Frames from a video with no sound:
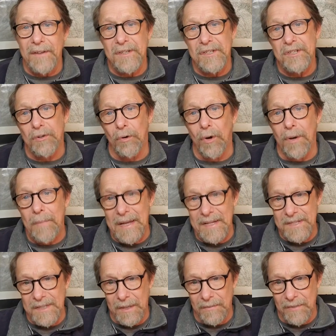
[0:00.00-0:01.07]
destroy
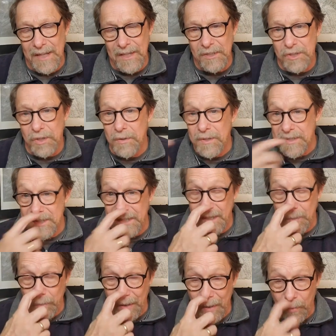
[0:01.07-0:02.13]
myself like Judas did.
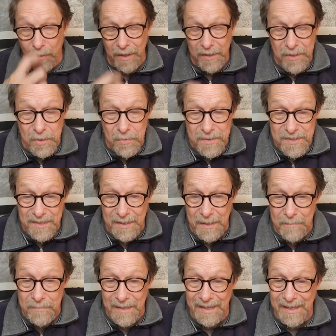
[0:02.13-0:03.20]
What I want to do is
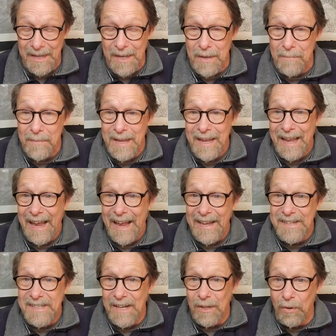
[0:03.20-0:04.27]
come to him and
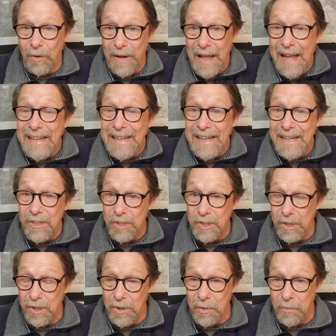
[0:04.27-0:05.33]
say, Lord, I need
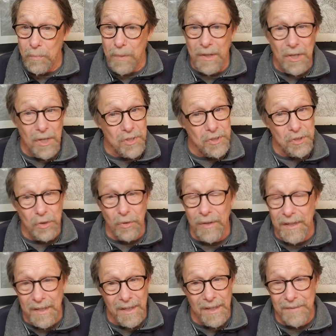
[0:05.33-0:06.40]
you because you're
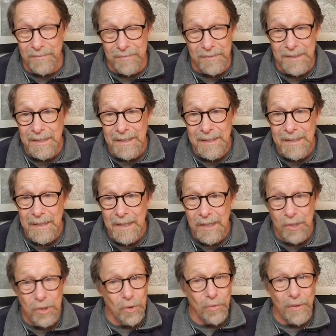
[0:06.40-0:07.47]
enough.
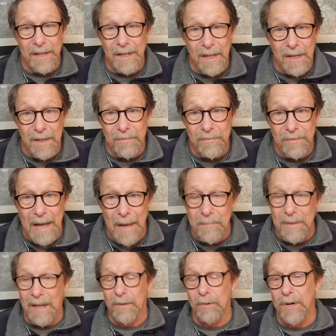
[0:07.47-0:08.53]
You're enough. I'm
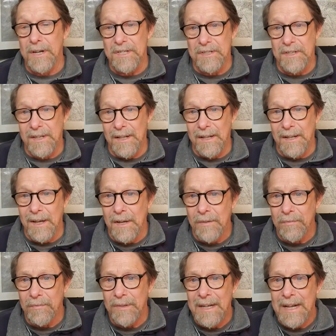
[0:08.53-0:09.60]
not Christian
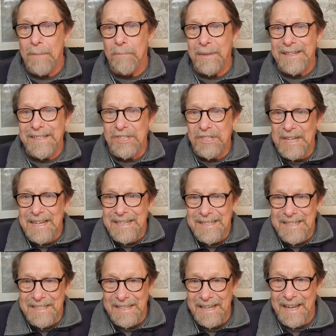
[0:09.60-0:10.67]
enough, but
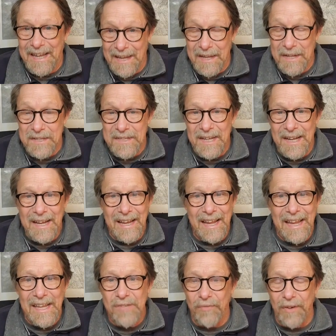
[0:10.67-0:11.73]
Jesus is.
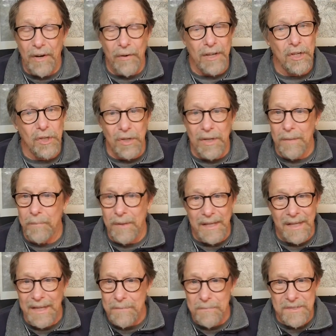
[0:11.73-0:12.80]
He's very good at being
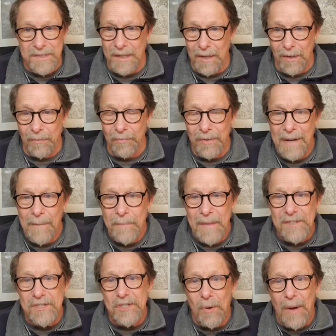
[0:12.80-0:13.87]
himself. And
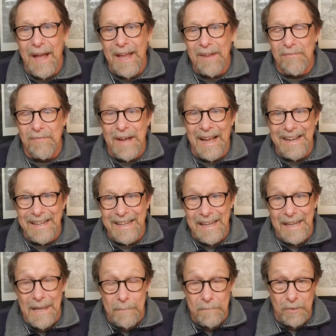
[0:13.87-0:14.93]
so I invite
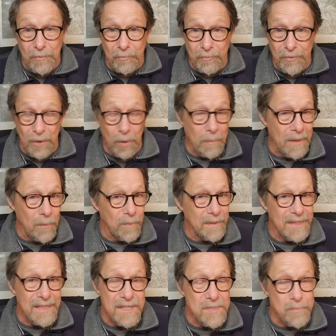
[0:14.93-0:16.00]
him to fill me with
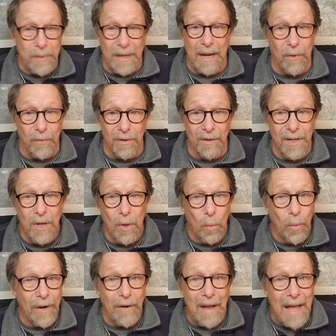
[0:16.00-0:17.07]
his power
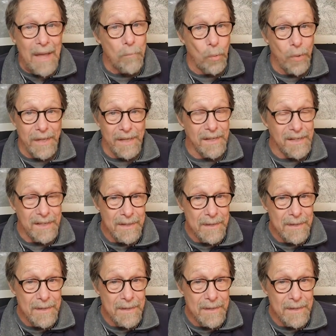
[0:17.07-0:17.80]
where I'm weak